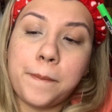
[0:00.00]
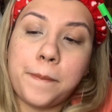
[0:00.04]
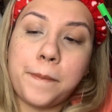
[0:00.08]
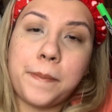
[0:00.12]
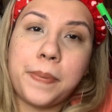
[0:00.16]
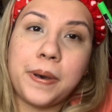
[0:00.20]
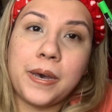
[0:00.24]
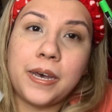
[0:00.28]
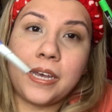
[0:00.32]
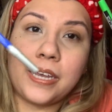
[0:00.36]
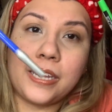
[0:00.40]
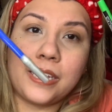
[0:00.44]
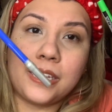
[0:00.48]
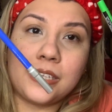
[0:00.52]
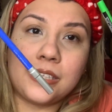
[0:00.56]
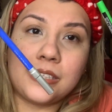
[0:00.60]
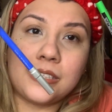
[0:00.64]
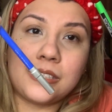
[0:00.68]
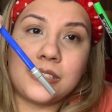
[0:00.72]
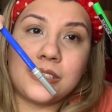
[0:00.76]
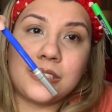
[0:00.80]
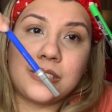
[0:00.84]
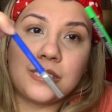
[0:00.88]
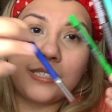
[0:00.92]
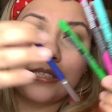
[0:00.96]
but
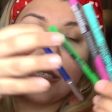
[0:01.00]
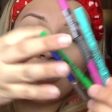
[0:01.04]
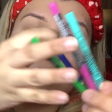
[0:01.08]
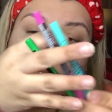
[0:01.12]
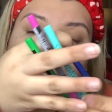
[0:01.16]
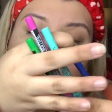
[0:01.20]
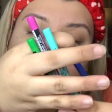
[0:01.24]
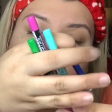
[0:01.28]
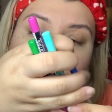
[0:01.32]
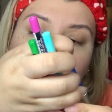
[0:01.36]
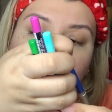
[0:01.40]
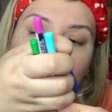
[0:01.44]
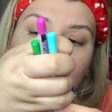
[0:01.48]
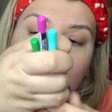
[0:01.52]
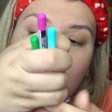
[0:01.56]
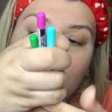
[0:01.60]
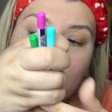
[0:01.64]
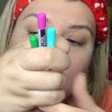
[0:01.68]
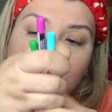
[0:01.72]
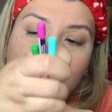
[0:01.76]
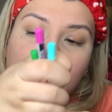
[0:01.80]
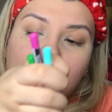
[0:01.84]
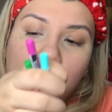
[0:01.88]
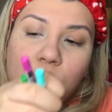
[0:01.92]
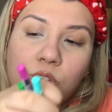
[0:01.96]
I
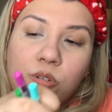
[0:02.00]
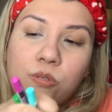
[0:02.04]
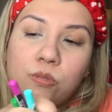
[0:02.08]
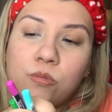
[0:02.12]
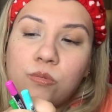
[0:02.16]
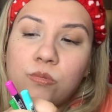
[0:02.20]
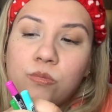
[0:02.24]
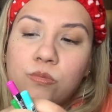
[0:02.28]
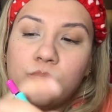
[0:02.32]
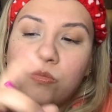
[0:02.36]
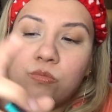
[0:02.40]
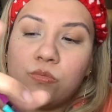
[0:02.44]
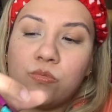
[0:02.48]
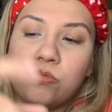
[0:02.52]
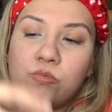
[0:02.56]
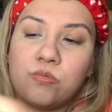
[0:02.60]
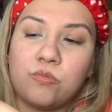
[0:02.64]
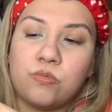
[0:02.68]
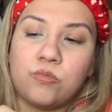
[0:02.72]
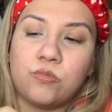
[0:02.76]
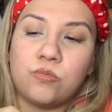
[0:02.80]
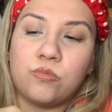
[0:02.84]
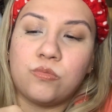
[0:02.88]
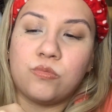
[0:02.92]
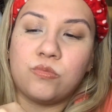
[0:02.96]
just don't,
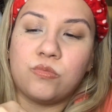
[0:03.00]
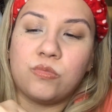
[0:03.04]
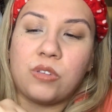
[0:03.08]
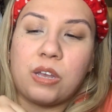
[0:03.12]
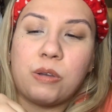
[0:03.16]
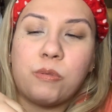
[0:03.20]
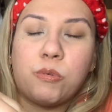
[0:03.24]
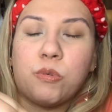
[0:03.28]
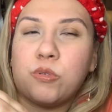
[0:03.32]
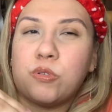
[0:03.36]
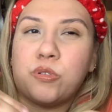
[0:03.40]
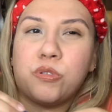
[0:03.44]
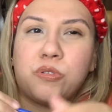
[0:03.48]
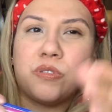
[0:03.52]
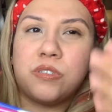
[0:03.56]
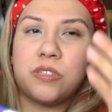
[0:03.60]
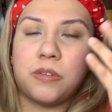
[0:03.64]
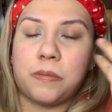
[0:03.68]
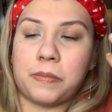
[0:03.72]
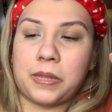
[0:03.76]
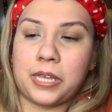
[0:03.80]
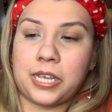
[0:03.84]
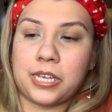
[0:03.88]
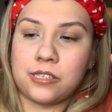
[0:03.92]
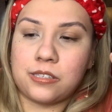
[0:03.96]
I won't use
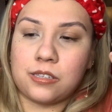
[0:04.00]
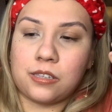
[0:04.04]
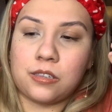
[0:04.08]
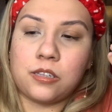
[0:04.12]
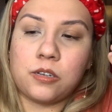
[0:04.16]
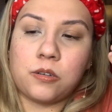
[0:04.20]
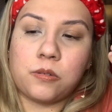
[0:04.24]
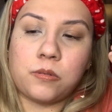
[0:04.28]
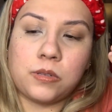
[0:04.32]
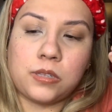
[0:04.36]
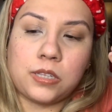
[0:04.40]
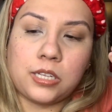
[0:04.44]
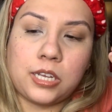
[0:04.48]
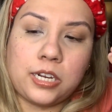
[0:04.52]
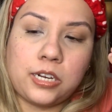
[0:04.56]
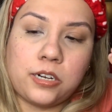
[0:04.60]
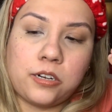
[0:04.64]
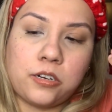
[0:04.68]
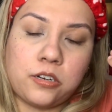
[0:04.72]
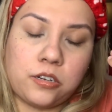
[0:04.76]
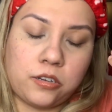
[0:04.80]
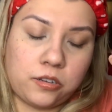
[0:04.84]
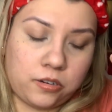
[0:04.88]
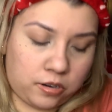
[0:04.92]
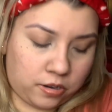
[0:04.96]
them like as a liquid liner,
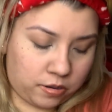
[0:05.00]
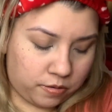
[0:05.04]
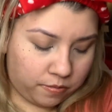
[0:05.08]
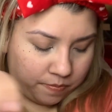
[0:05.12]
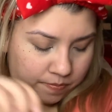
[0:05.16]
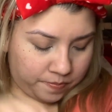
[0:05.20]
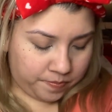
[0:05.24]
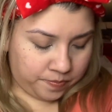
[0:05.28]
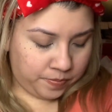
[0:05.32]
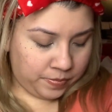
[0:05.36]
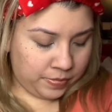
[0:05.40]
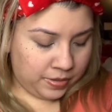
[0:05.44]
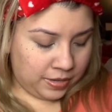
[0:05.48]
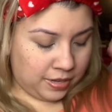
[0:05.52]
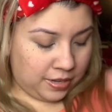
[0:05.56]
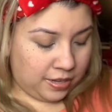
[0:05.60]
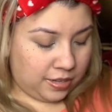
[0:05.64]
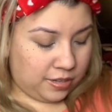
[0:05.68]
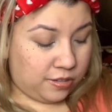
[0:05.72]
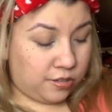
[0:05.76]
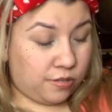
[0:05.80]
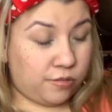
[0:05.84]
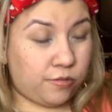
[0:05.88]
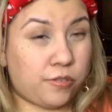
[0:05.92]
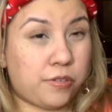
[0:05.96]
you know?
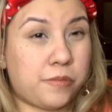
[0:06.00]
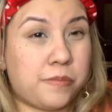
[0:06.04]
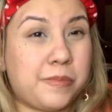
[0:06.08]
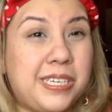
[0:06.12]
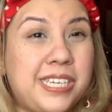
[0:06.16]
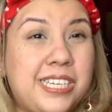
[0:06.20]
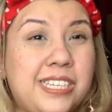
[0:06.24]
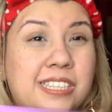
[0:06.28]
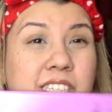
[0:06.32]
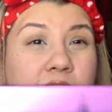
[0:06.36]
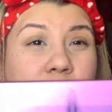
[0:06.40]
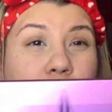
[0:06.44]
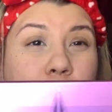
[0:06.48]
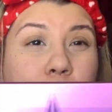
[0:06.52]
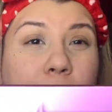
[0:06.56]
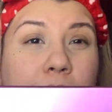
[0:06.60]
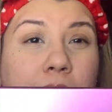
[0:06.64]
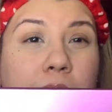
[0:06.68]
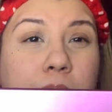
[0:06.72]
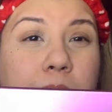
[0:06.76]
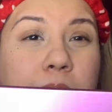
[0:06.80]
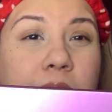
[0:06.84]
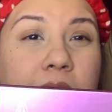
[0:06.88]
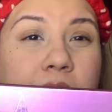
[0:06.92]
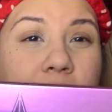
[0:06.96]
So for me, this
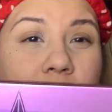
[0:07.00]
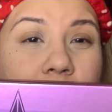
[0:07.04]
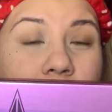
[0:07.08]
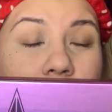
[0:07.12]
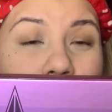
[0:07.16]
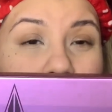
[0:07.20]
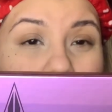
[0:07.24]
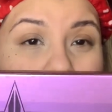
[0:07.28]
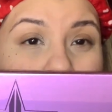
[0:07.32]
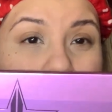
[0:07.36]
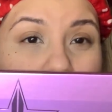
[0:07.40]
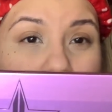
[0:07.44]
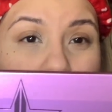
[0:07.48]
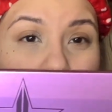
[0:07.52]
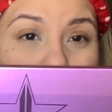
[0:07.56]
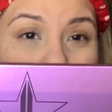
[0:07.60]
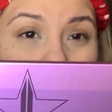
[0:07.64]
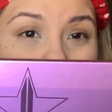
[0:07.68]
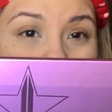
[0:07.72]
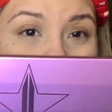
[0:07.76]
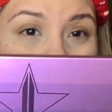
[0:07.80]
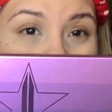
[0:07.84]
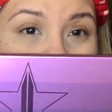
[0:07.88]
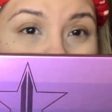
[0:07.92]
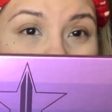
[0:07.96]
probably will
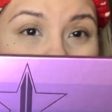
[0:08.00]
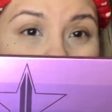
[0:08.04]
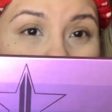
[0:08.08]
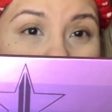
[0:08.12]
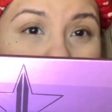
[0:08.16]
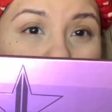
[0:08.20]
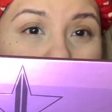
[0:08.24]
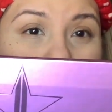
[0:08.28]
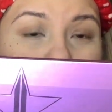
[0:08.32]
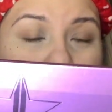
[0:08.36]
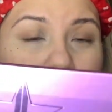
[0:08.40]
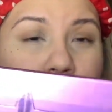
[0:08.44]
sell